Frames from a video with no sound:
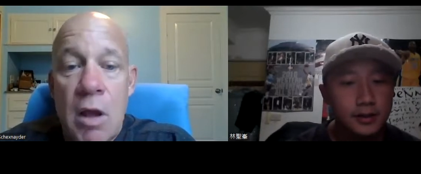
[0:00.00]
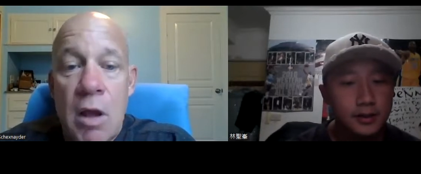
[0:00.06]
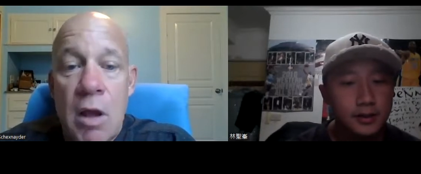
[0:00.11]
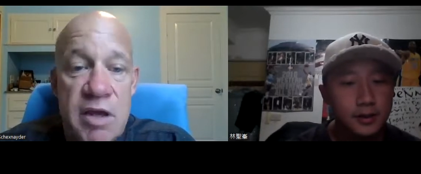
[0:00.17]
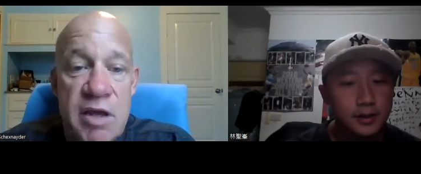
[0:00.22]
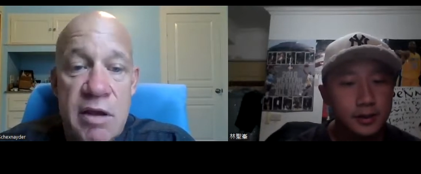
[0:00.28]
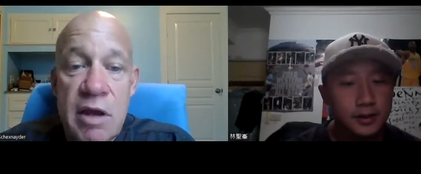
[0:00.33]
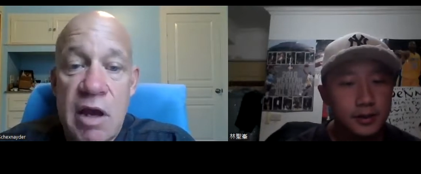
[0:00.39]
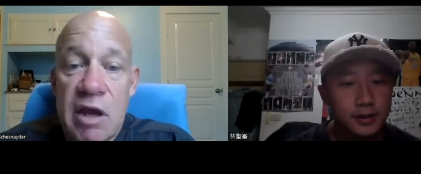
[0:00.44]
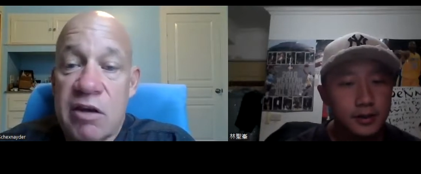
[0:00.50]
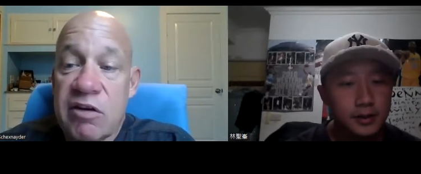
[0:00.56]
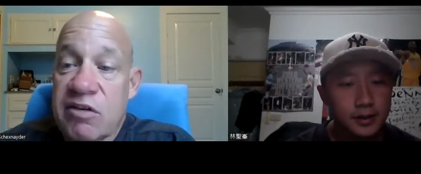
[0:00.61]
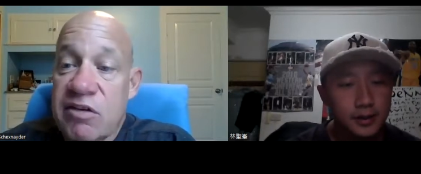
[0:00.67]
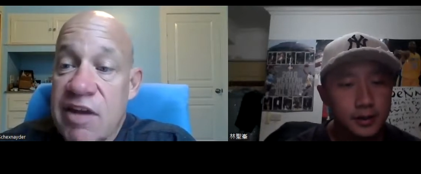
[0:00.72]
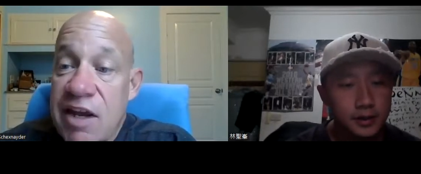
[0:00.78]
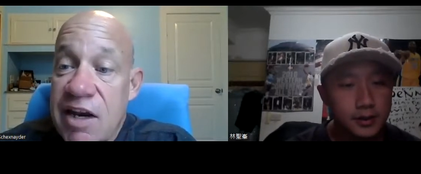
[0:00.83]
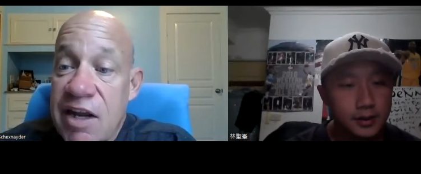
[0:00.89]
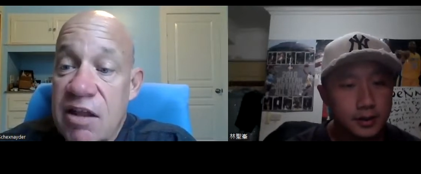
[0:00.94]
Speaker 1: The
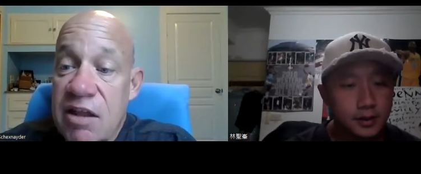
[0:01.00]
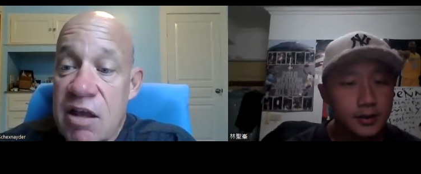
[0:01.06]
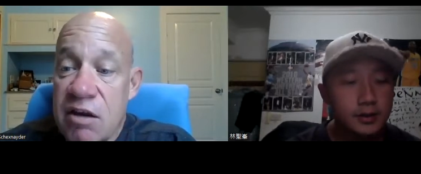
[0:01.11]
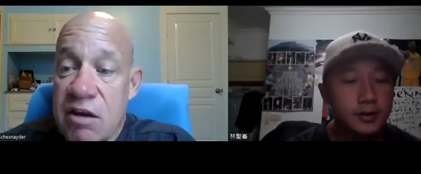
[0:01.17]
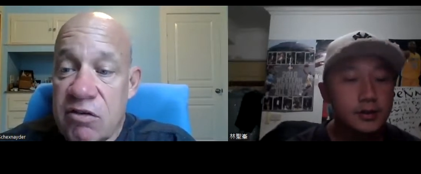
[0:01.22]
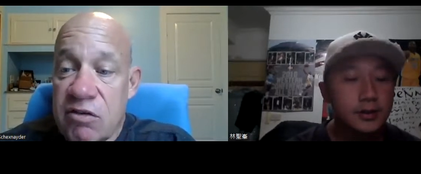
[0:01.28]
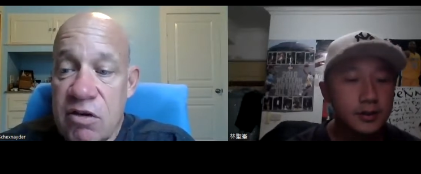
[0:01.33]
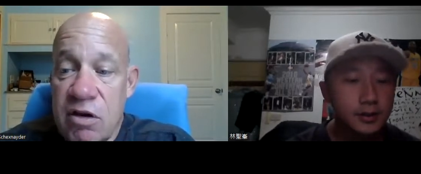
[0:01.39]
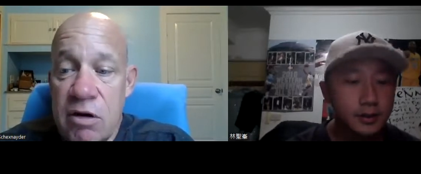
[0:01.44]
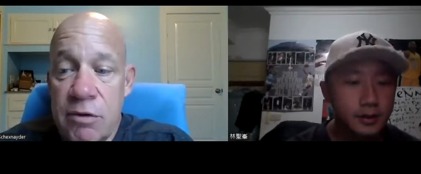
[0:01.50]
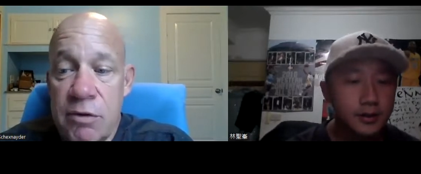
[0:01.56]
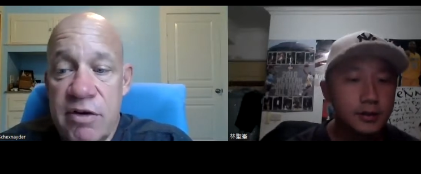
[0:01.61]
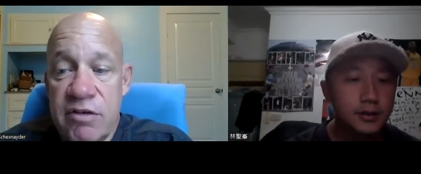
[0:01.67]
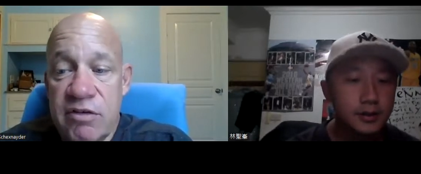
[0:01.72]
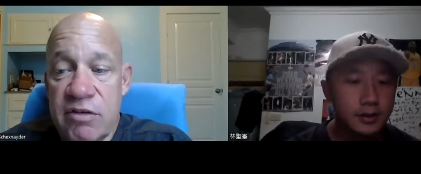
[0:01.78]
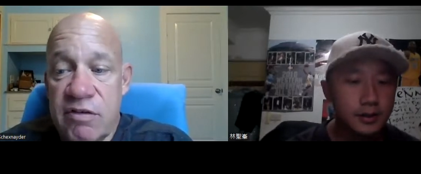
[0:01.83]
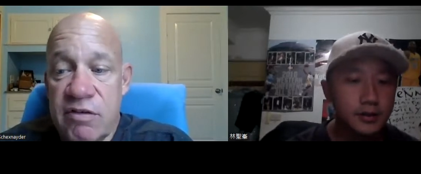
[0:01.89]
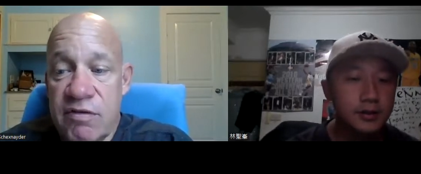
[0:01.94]
extending the
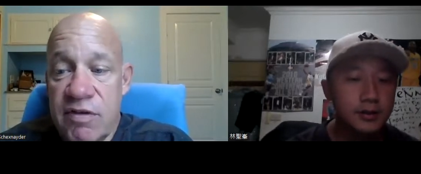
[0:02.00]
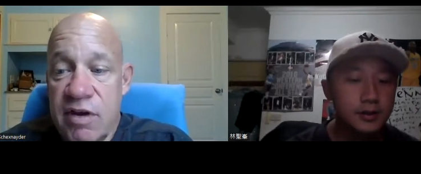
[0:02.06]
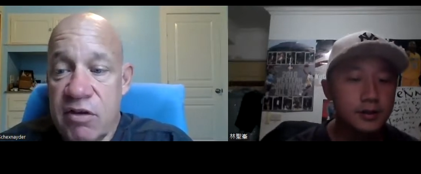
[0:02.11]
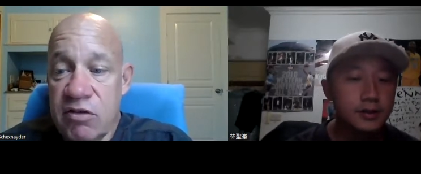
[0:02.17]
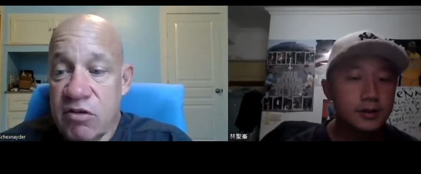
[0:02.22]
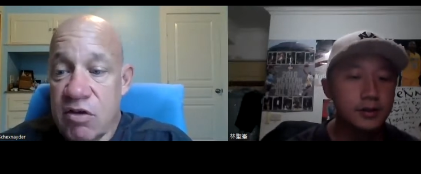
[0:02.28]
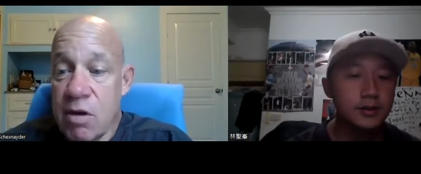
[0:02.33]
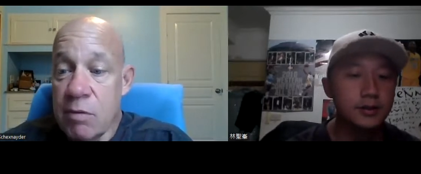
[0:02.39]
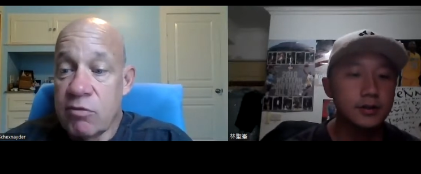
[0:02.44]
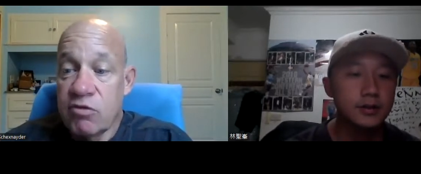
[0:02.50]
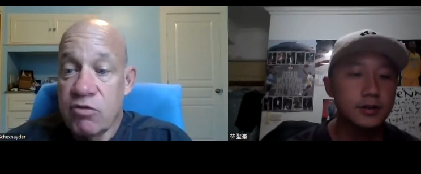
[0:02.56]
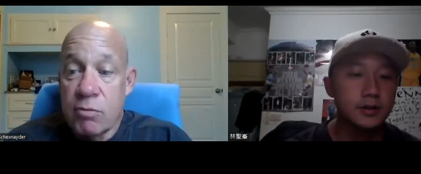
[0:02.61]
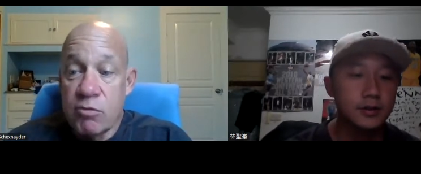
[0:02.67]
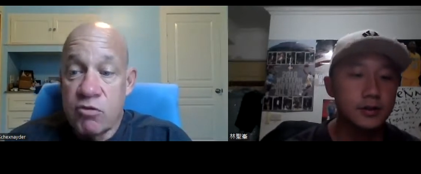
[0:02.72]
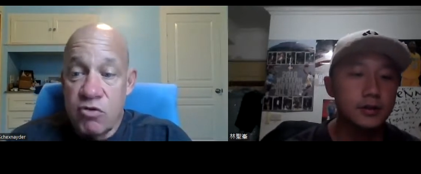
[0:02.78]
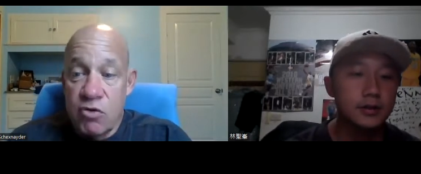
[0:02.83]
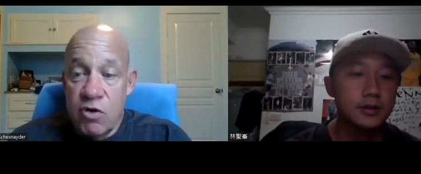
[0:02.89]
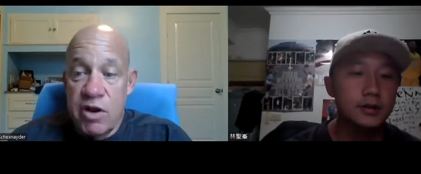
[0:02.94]
acceleration phase comes from
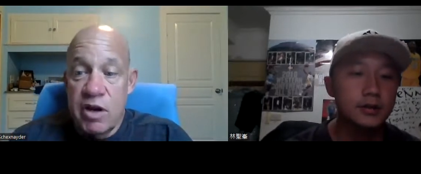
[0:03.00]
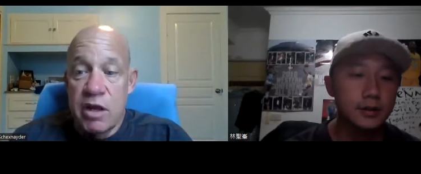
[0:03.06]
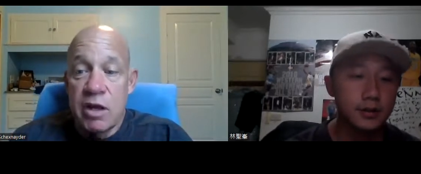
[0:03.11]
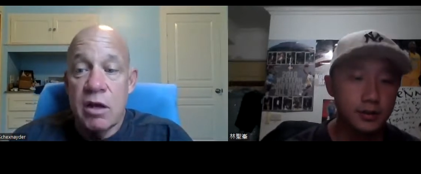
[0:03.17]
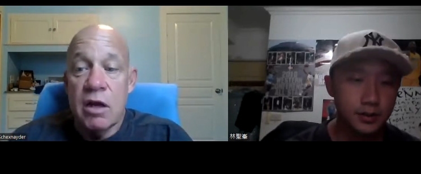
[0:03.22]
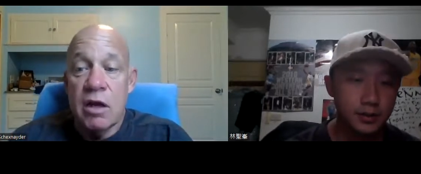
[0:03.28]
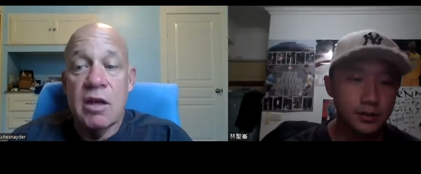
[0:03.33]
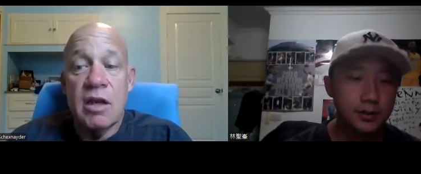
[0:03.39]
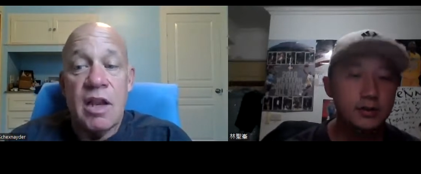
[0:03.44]
training. A